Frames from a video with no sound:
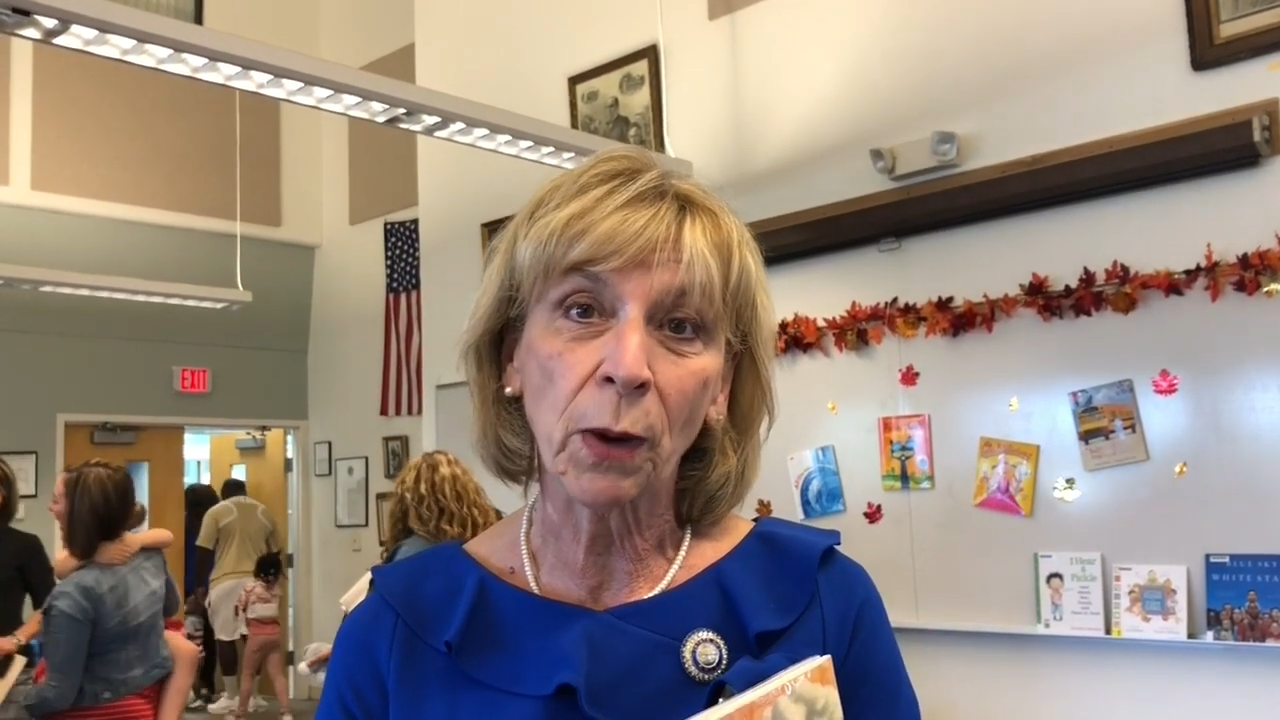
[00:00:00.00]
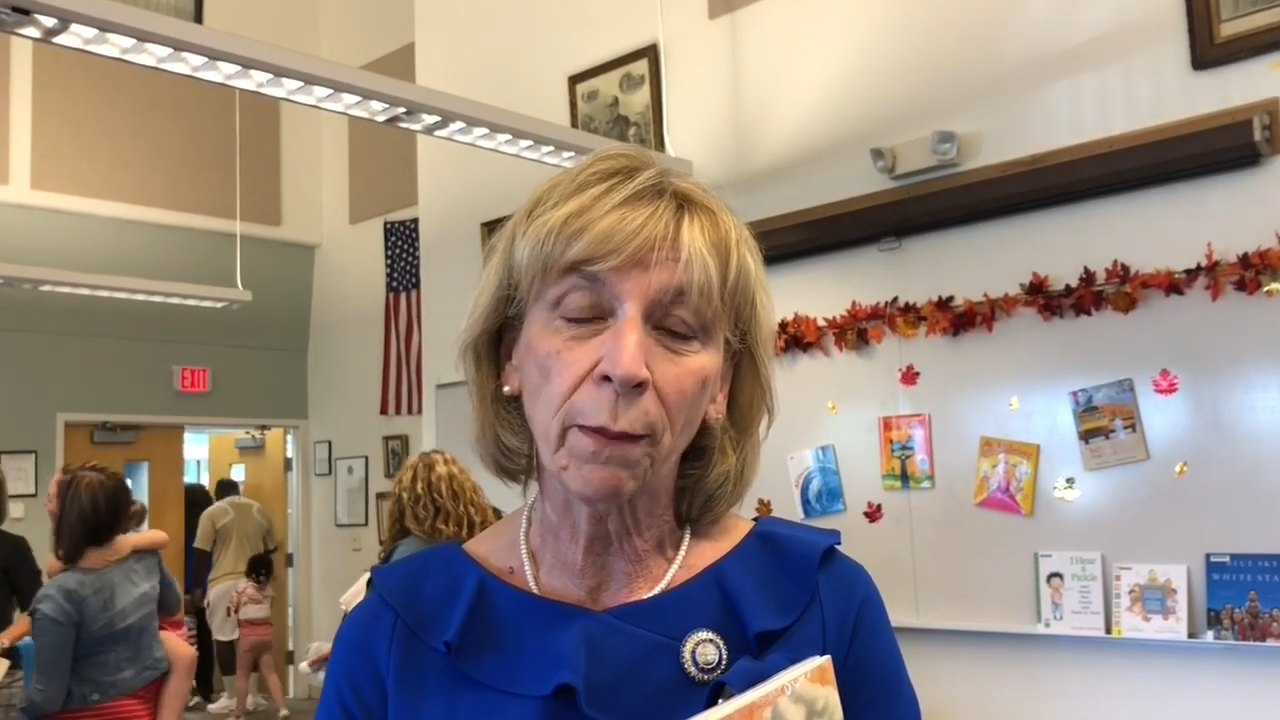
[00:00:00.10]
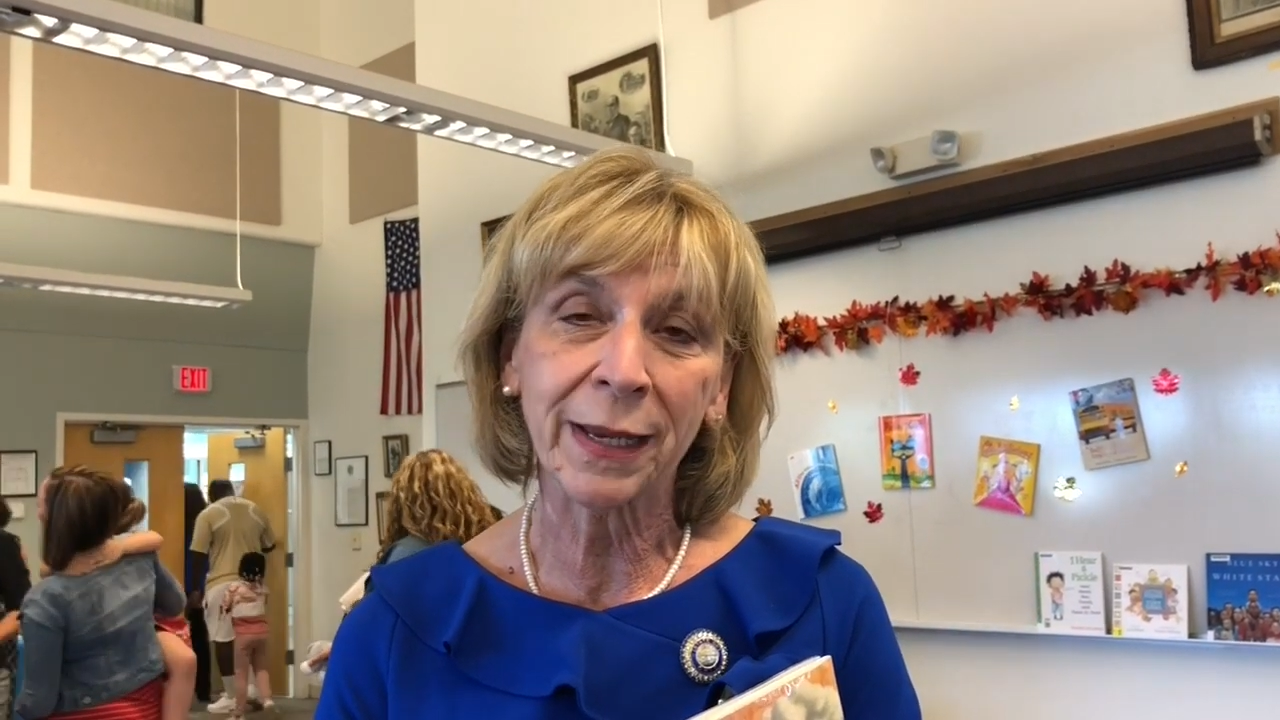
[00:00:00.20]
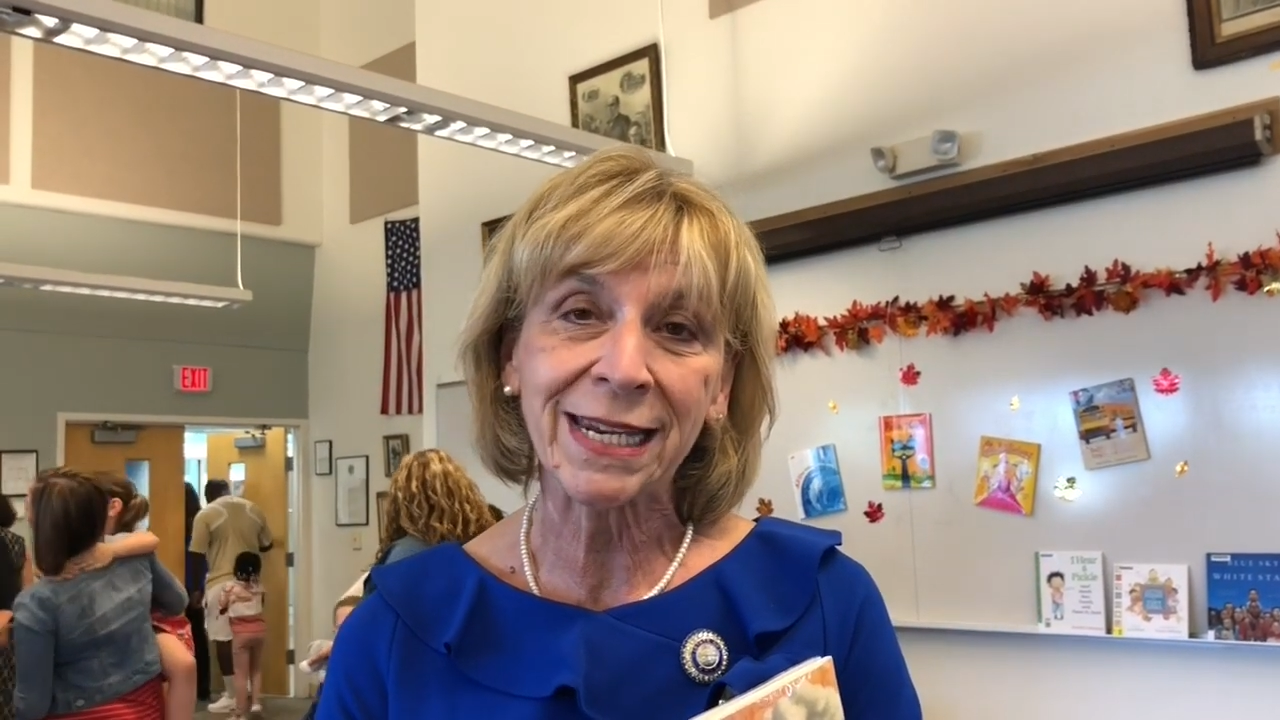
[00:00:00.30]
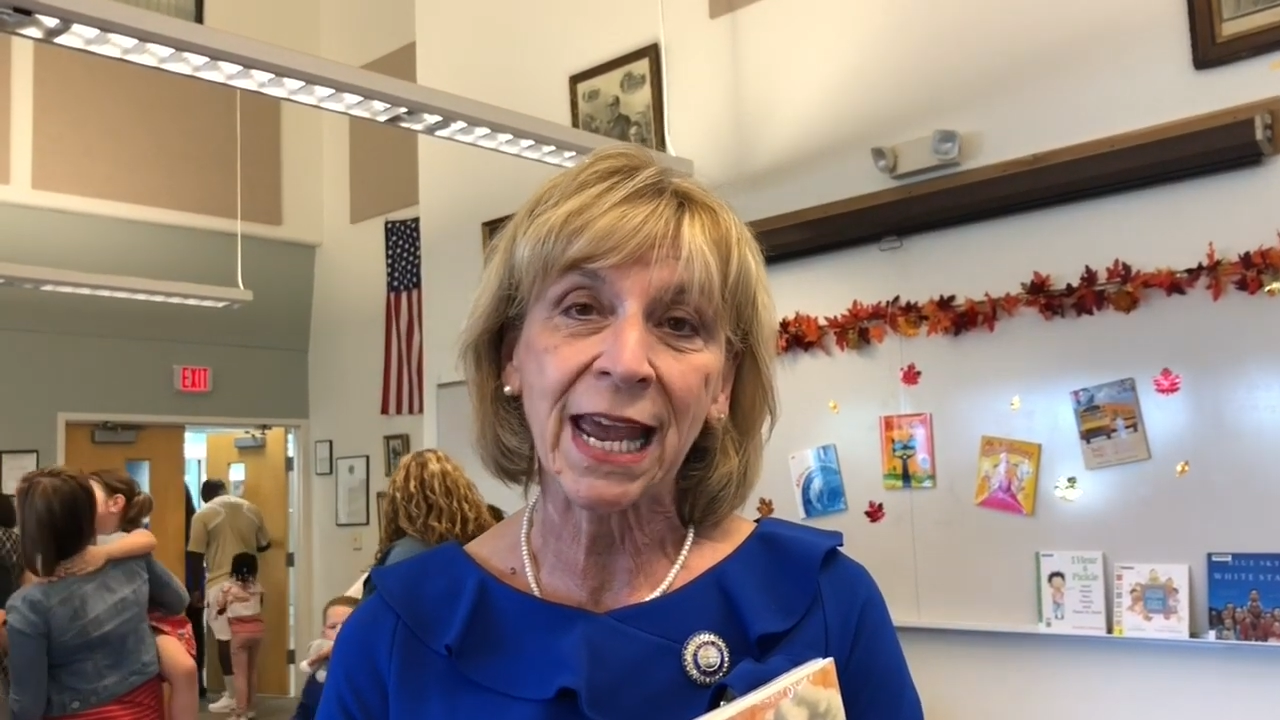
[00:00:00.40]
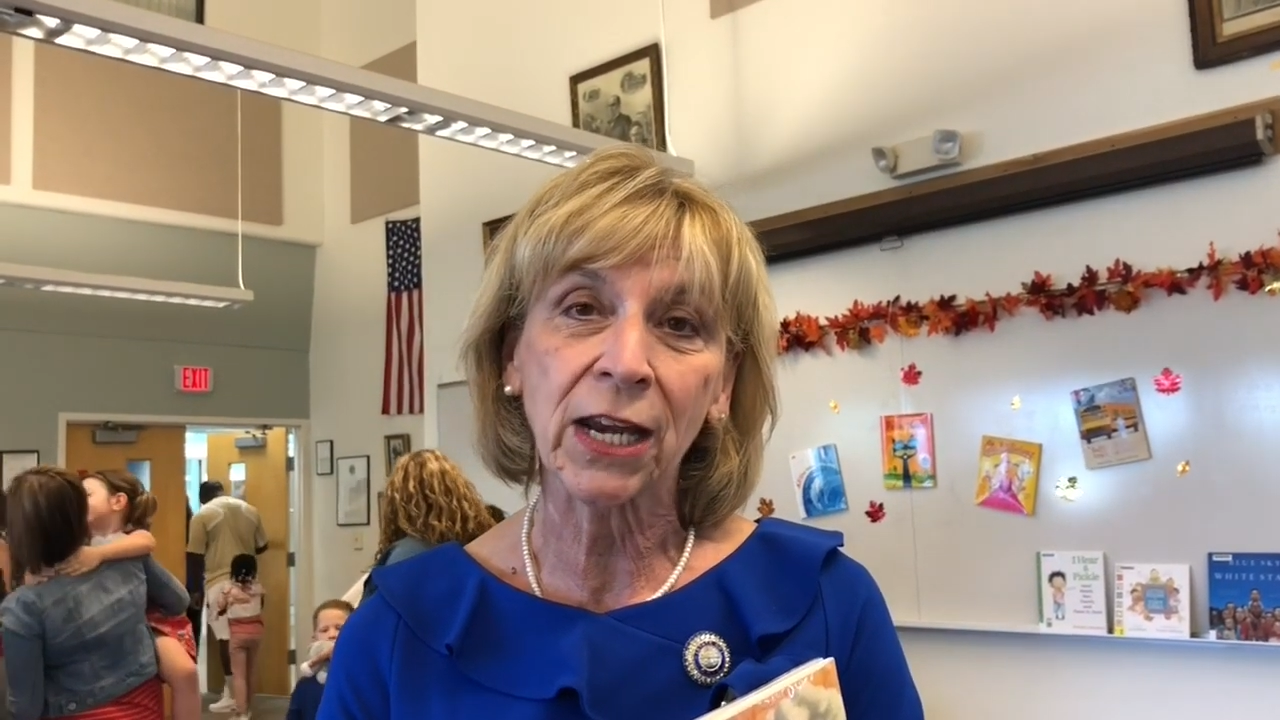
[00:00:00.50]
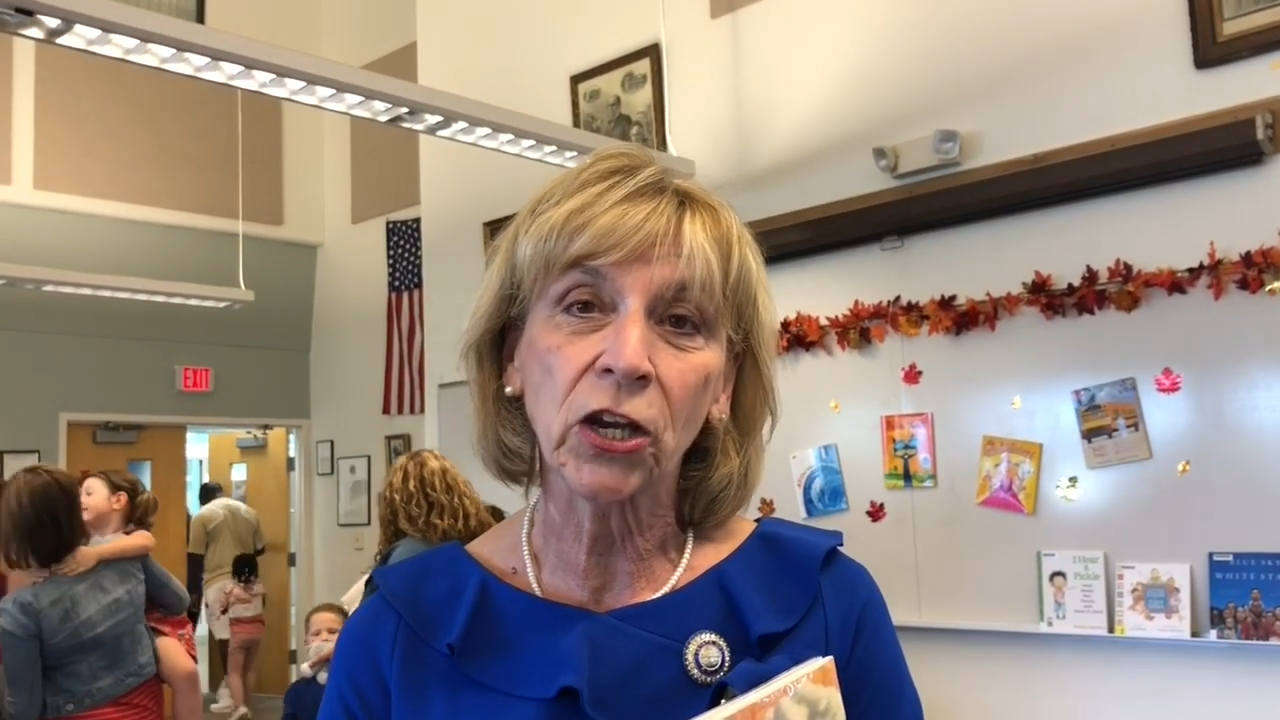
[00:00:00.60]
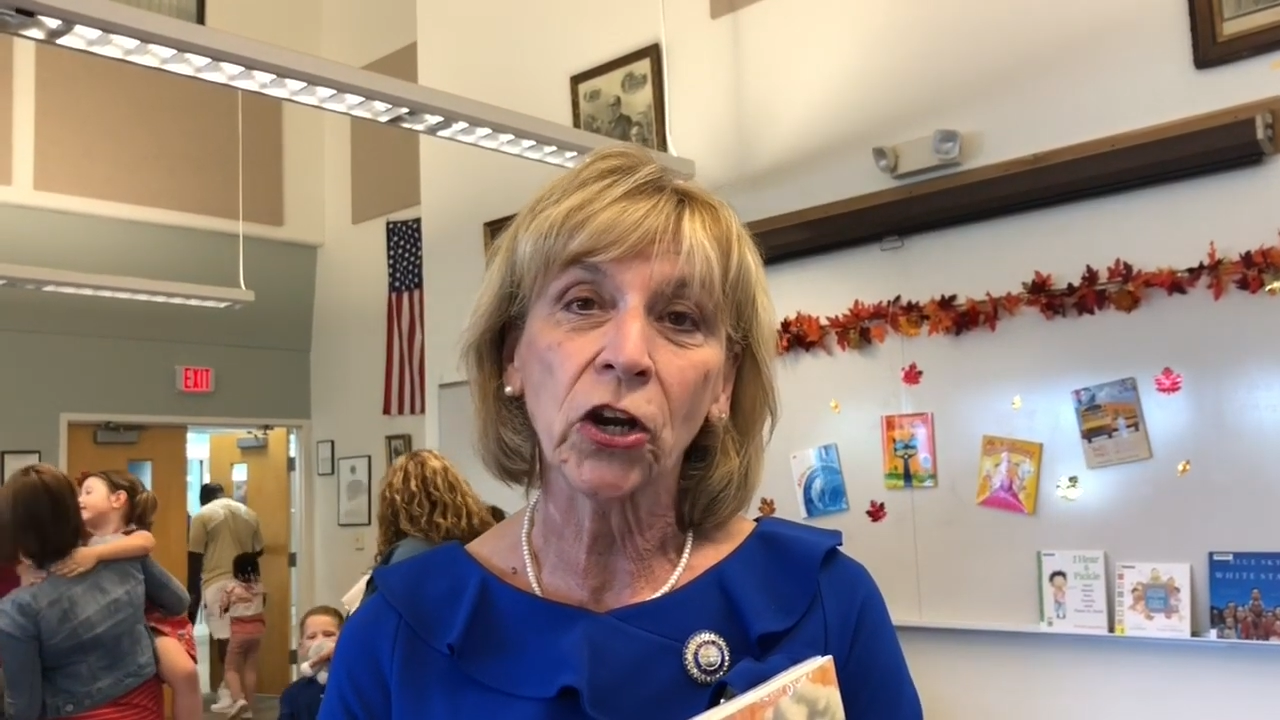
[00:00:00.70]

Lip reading: probably 10